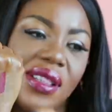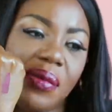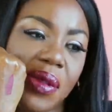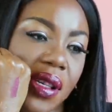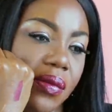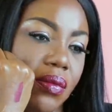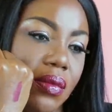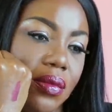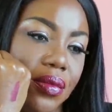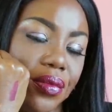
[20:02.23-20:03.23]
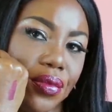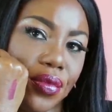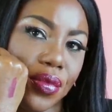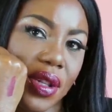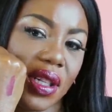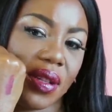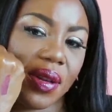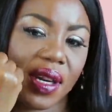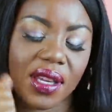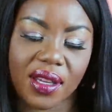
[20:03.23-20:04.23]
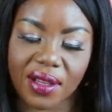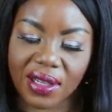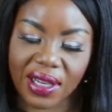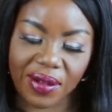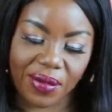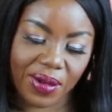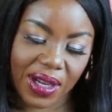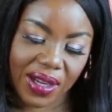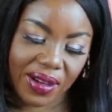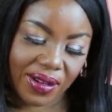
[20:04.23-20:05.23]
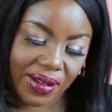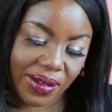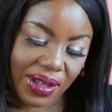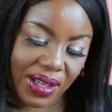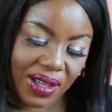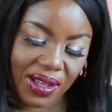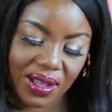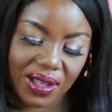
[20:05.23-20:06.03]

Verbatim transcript: I mean, really, Raquel? Like, wow. Okay.